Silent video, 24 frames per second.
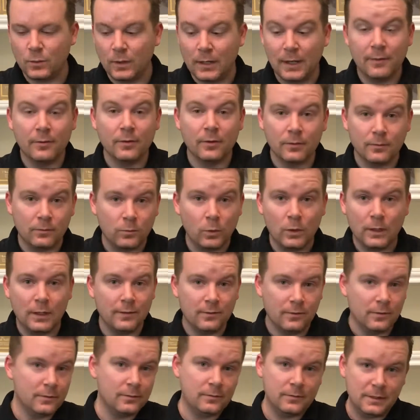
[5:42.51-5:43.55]
Whatever
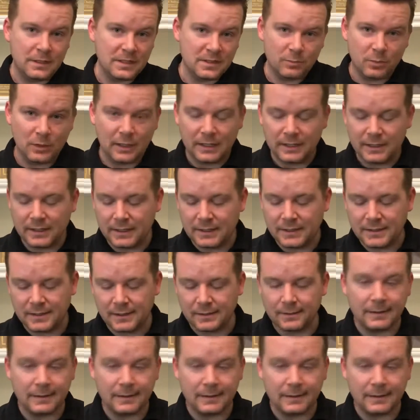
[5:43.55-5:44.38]
this blend is.